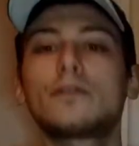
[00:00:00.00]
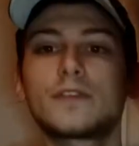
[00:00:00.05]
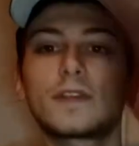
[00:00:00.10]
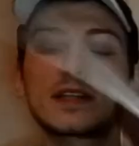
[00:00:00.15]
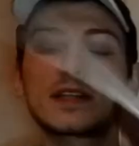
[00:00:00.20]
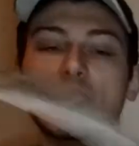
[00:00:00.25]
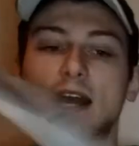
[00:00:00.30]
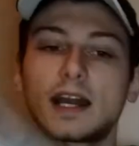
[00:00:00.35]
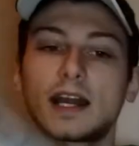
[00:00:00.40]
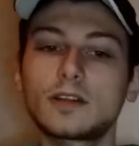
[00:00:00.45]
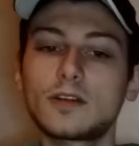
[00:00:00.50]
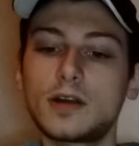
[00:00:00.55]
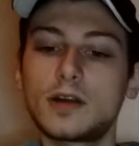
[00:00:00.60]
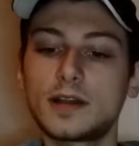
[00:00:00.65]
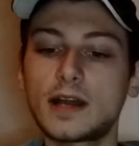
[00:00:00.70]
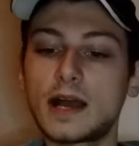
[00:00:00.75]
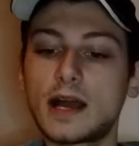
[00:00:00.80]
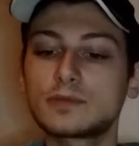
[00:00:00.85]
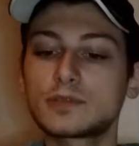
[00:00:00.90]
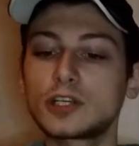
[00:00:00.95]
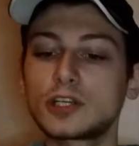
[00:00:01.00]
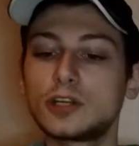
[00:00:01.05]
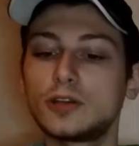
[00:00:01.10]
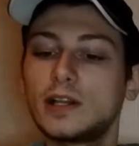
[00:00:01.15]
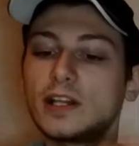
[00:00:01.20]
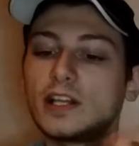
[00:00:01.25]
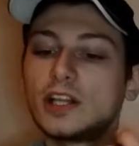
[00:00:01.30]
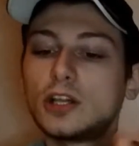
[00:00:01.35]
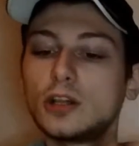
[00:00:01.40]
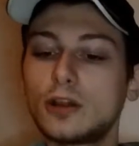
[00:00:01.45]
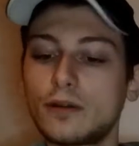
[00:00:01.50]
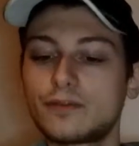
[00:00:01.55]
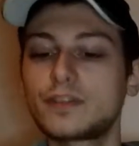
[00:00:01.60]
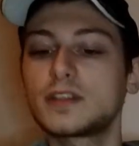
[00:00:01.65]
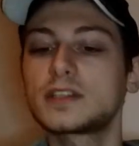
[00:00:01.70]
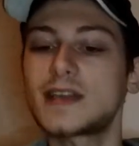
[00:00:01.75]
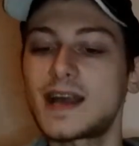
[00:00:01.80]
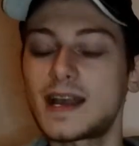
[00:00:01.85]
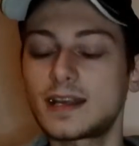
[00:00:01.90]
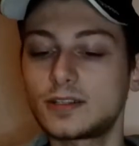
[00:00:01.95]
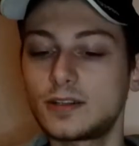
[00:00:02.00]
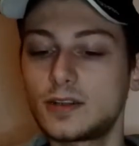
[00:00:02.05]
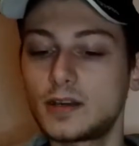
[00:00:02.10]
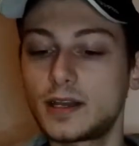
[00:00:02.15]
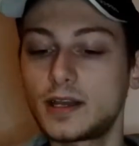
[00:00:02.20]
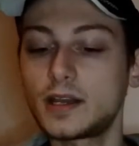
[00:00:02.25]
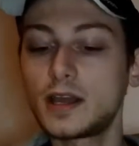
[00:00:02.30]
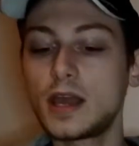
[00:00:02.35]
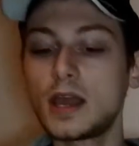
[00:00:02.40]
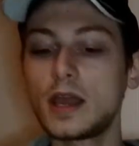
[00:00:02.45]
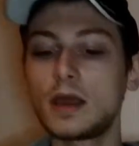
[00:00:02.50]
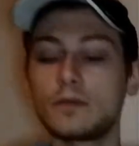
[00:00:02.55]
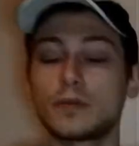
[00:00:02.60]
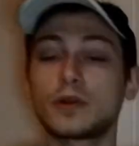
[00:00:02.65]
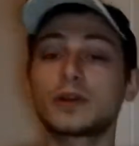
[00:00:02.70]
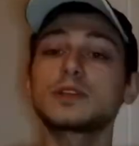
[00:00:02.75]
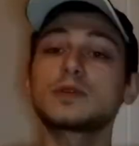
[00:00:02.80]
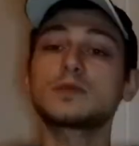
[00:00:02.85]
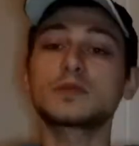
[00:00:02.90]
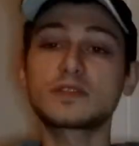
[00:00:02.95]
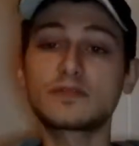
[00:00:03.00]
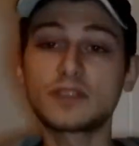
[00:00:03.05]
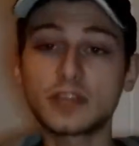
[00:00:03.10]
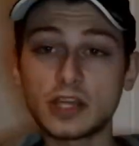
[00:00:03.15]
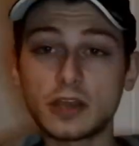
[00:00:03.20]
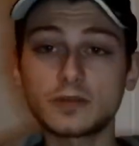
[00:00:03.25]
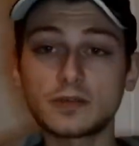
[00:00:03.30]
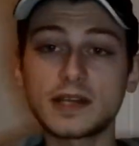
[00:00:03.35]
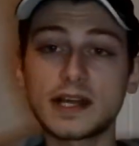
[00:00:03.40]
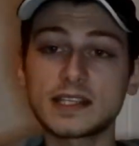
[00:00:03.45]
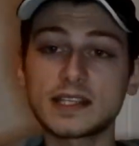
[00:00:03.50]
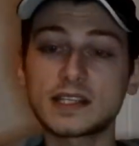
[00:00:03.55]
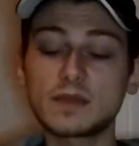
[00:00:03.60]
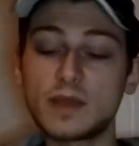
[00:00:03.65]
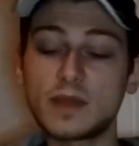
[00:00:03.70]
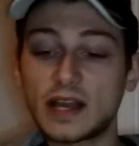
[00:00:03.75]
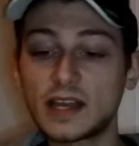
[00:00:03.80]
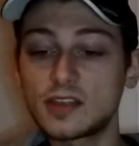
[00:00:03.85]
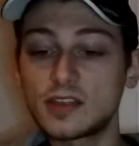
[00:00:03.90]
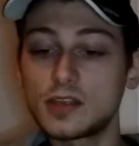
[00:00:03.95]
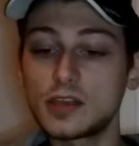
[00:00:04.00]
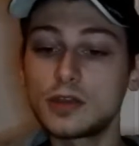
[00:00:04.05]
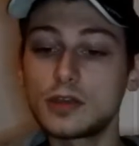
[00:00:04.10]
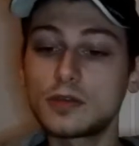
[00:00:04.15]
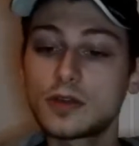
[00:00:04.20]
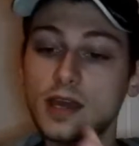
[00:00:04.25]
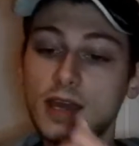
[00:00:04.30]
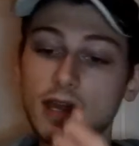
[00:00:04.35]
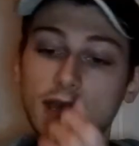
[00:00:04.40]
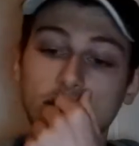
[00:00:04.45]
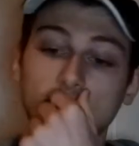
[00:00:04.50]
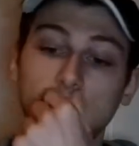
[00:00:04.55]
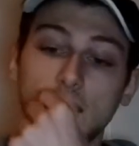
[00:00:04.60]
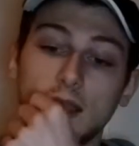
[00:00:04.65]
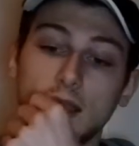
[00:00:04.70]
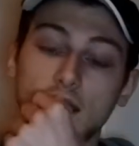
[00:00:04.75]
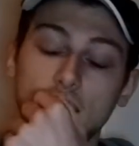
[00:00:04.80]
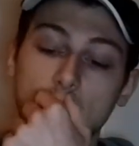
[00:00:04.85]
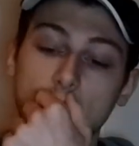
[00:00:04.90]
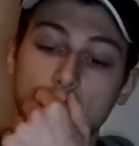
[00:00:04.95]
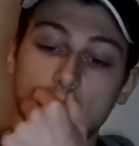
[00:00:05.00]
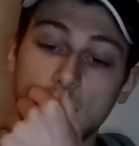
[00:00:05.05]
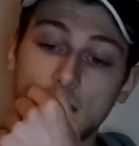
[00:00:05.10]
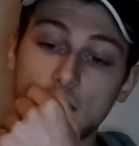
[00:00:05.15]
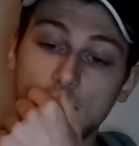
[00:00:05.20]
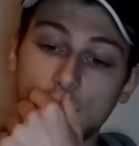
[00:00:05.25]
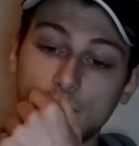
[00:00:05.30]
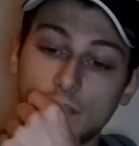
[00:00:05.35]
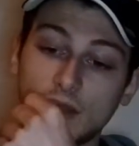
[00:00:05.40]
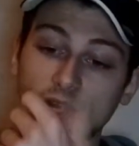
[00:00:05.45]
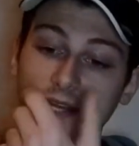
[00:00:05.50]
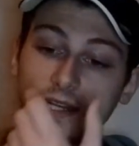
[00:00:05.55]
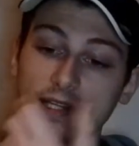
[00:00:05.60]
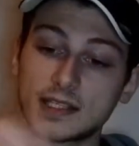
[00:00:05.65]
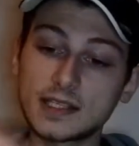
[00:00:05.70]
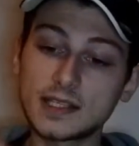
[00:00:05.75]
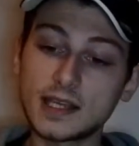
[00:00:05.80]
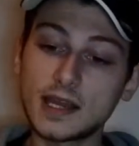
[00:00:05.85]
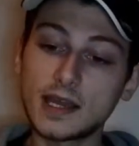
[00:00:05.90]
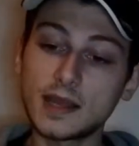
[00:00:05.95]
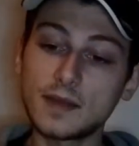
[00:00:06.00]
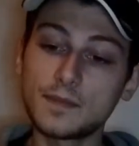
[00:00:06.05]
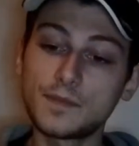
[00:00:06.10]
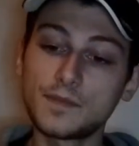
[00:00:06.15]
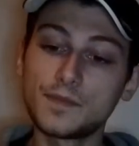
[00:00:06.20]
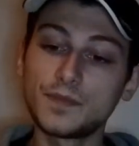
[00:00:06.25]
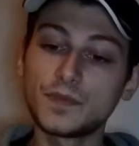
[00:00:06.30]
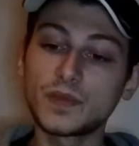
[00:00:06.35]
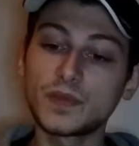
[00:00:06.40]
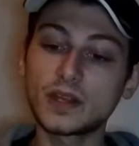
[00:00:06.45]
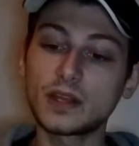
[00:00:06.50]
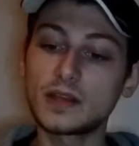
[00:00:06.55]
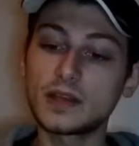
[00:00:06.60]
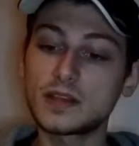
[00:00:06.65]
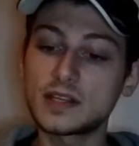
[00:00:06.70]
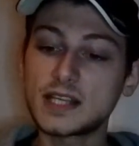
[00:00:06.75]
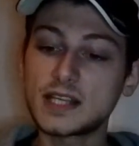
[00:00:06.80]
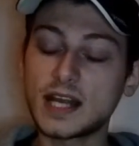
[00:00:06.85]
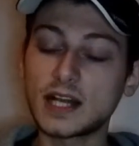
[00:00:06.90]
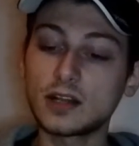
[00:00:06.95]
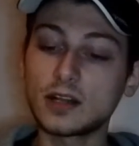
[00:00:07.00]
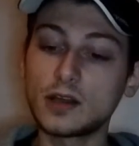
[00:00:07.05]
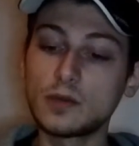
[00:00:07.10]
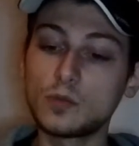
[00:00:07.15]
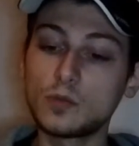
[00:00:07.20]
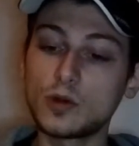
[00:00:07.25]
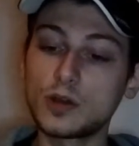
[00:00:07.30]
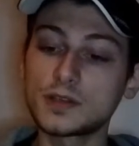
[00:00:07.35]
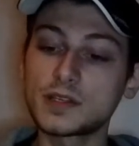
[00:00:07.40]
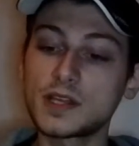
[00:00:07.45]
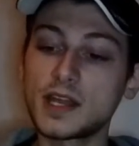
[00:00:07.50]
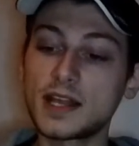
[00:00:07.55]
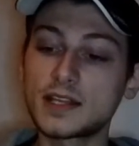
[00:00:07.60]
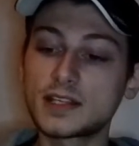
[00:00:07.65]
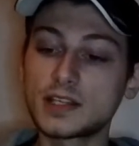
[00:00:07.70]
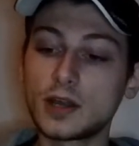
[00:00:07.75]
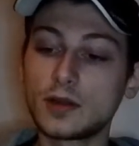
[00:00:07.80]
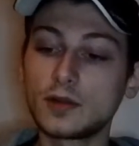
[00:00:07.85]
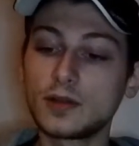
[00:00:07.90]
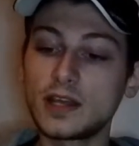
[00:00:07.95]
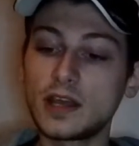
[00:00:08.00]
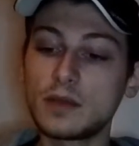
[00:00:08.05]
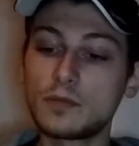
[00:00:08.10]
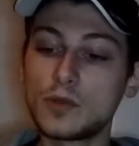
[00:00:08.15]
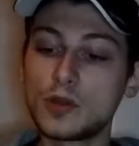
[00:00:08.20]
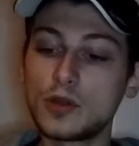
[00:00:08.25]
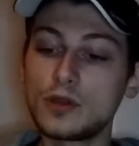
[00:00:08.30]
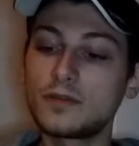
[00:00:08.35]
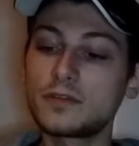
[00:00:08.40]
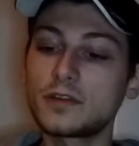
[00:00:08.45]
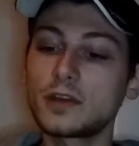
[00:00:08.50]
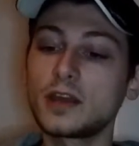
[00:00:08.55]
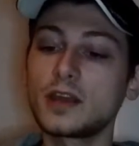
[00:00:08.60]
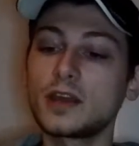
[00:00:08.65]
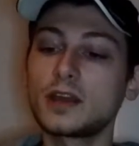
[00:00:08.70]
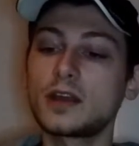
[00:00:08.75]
the tagline. I absolutely love the tagline. Because it was a video nasty back in the UK, back in its day. And the tagline was, "It's only a movie,